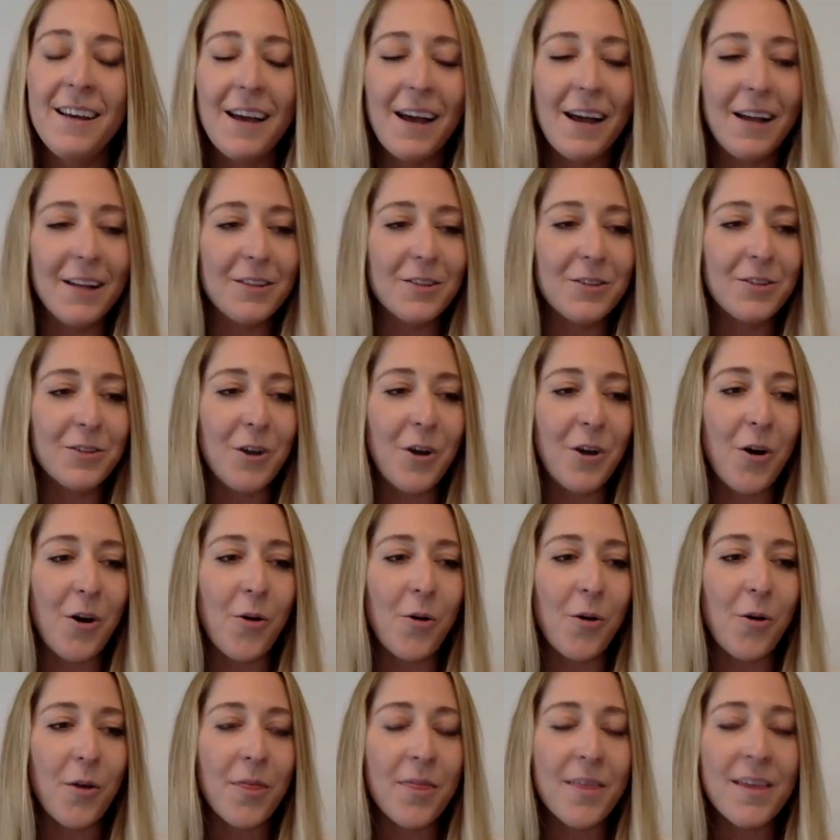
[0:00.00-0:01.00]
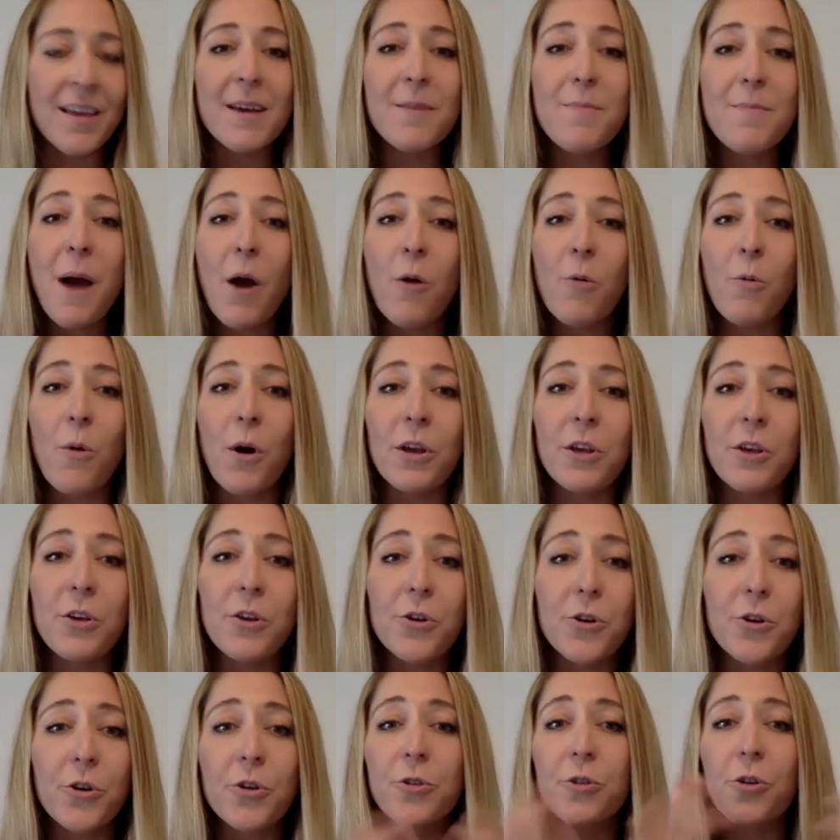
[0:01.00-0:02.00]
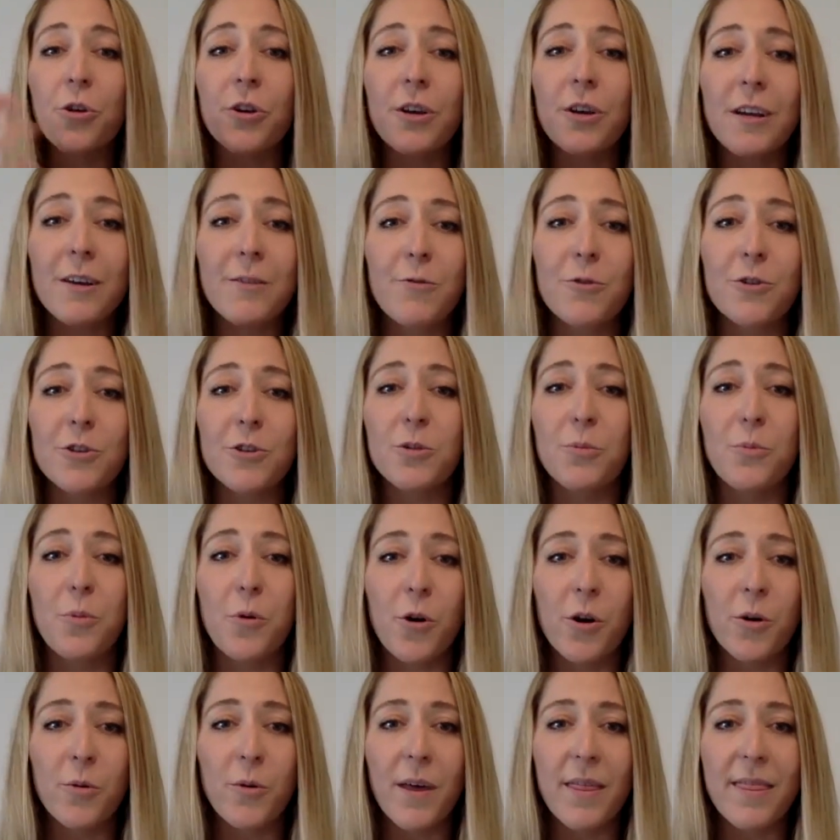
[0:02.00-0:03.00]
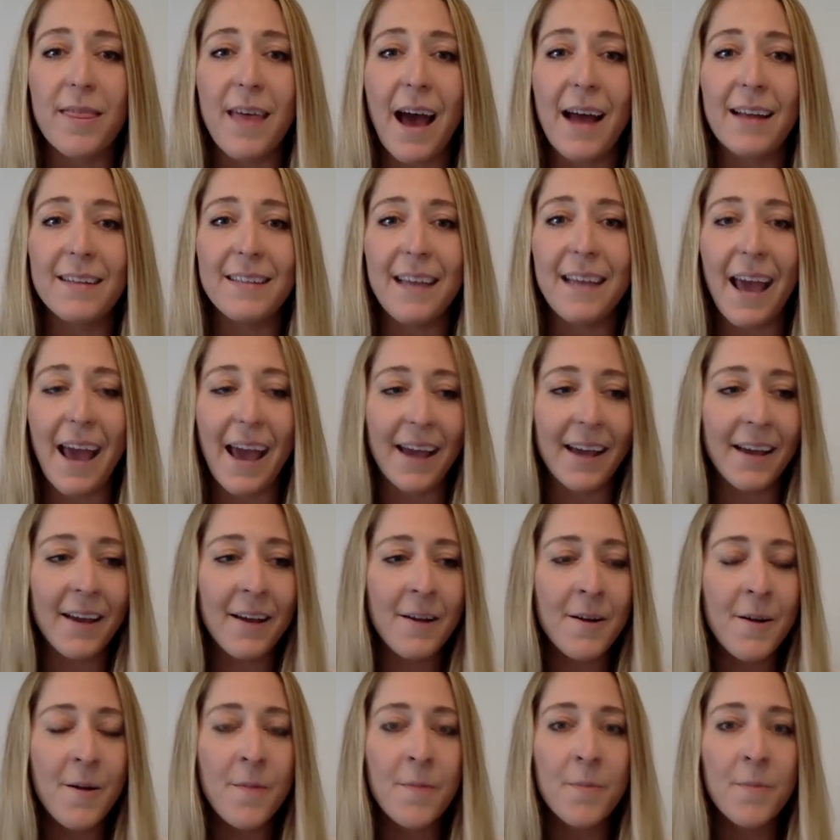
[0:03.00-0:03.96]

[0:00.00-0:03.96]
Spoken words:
And so think about what you're looking for support with that day.